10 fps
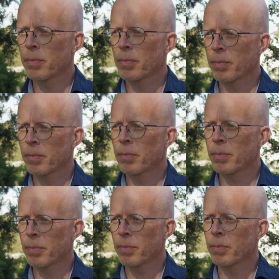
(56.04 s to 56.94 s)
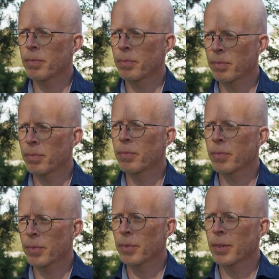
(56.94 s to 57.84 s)
that almost all of the projects
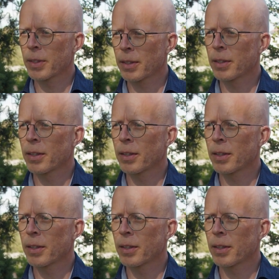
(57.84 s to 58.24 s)
deal with.